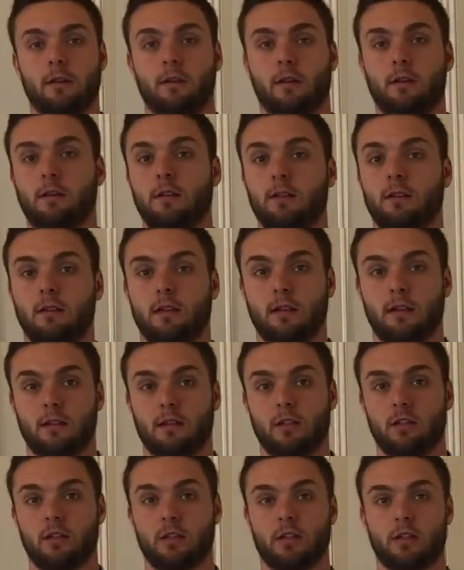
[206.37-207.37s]
So this is
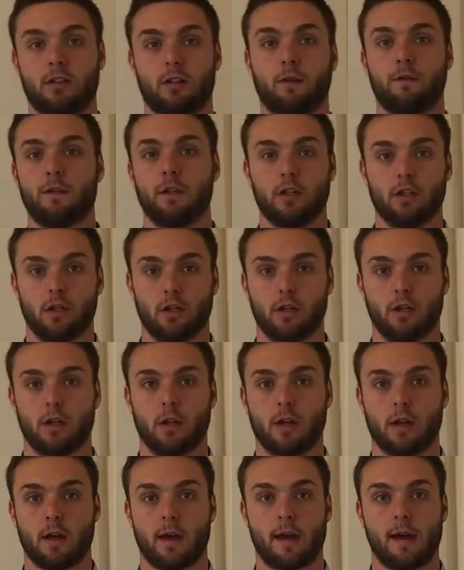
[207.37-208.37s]
just a soft tissue
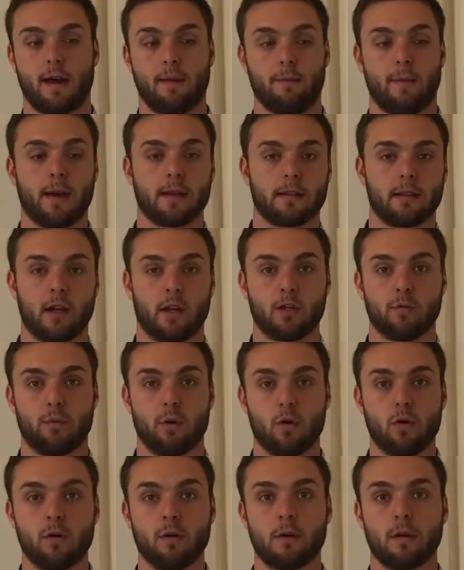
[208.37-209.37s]
massage
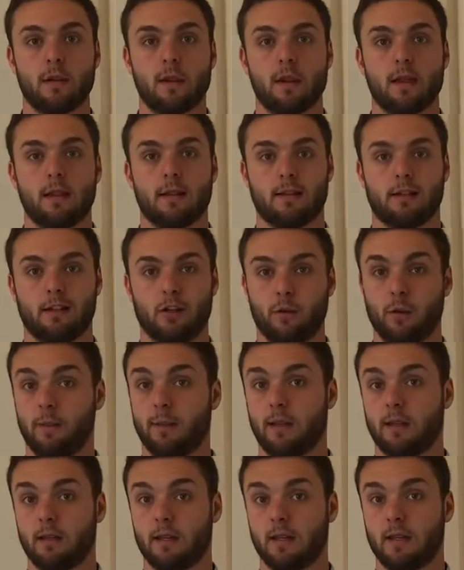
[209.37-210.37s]
ball. It's a little bit
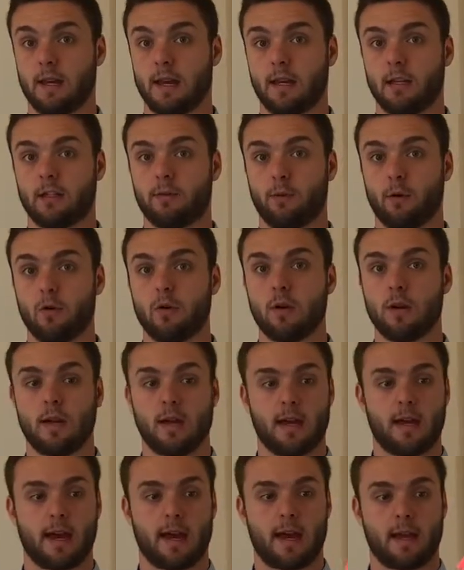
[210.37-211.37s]
bigger than a tennis ball,
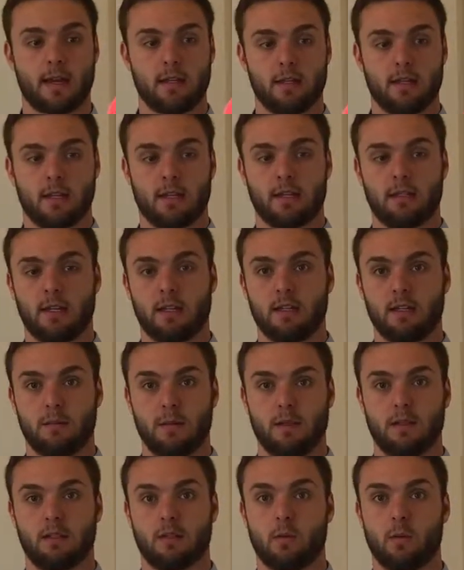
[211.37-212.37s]
and as you can see, it's a bit
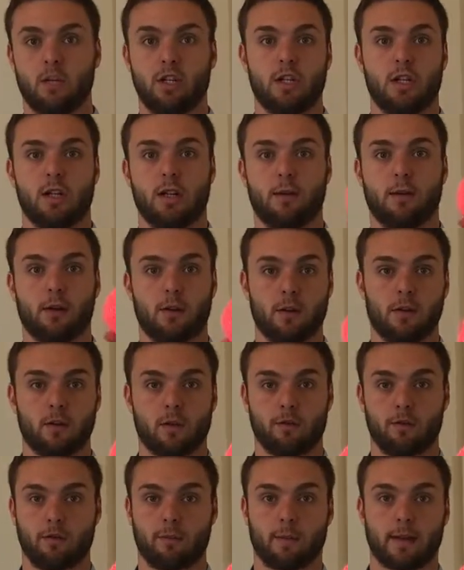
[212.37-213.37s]
squishy. We got this
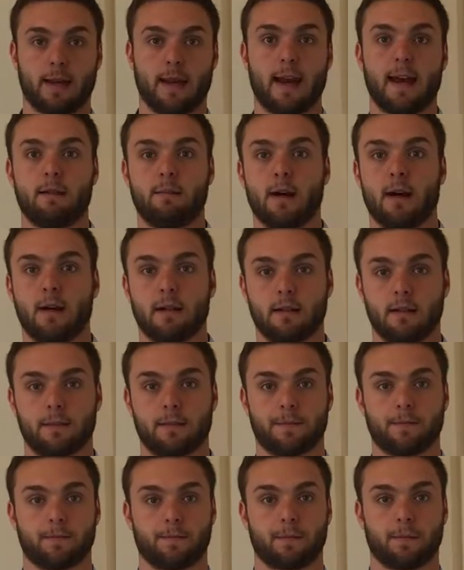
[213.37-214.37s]
one from Kmart.
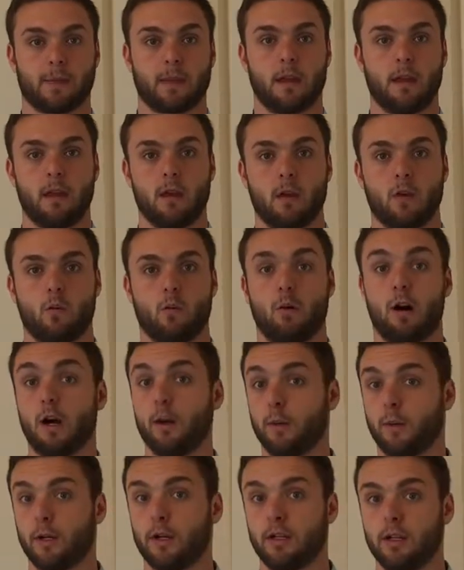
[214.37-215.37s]
Why
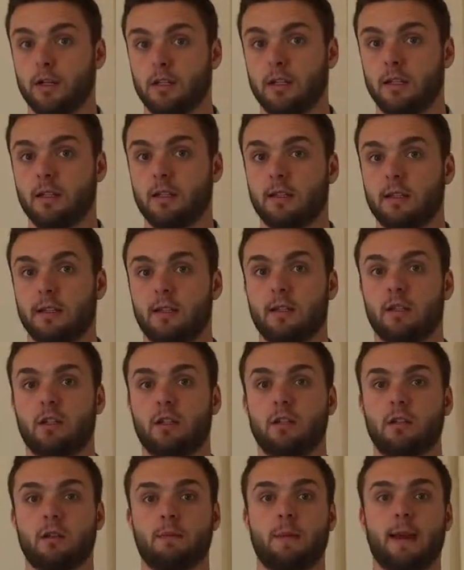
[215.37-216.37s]
I want to use this is
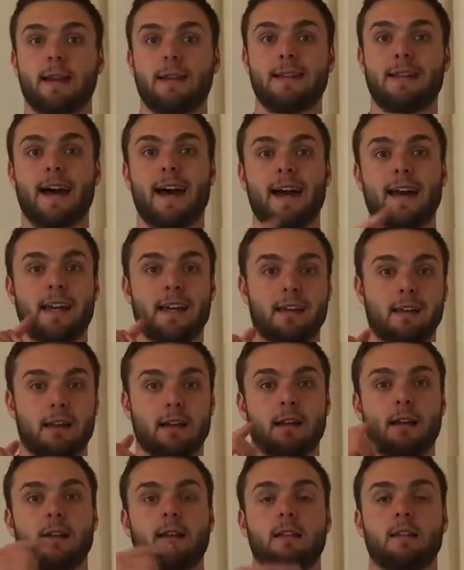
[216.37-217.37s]
just to maintain
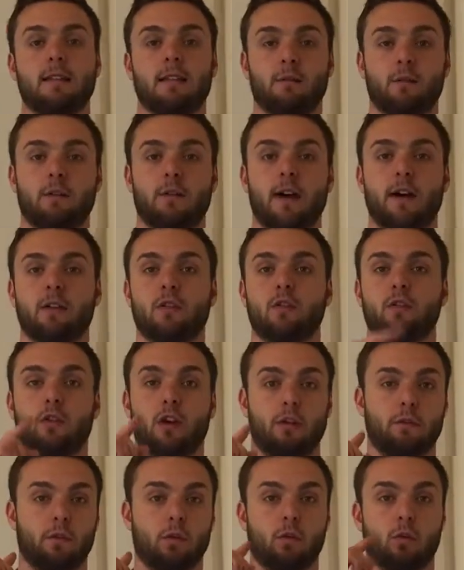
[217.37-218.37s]
some of our
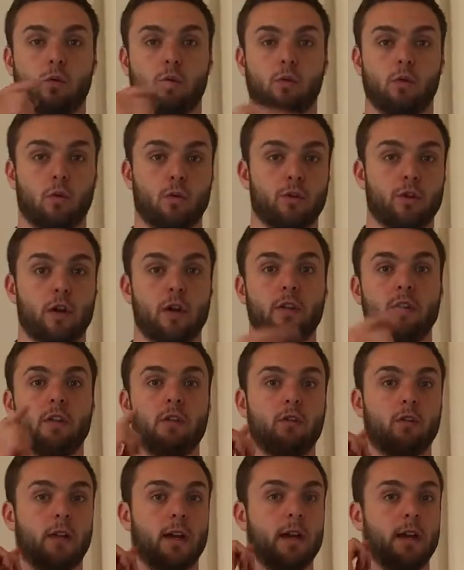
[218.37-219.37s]
cervical
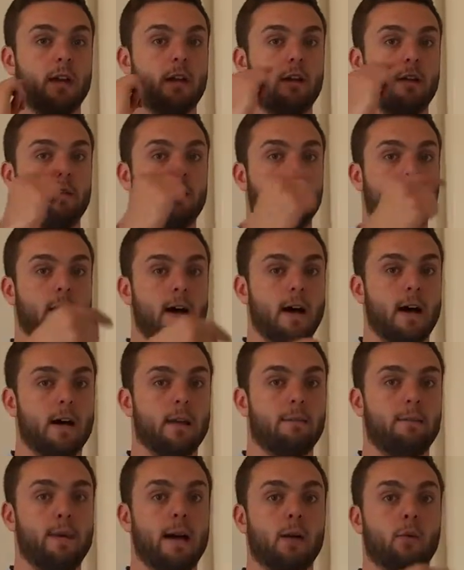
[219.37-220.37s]
lordosis, so that
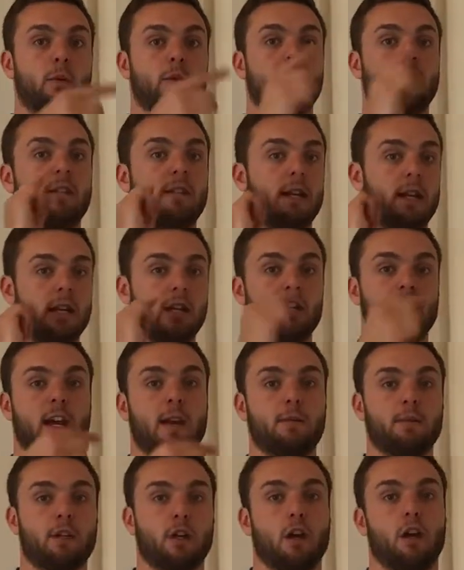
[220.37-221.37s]
backwards
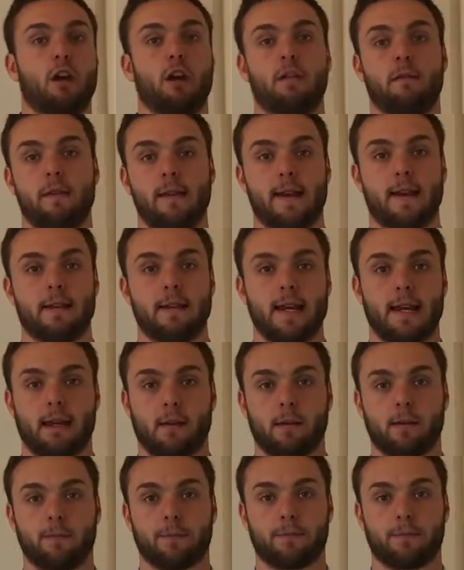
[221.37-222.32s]
C-shaped curve in our neck.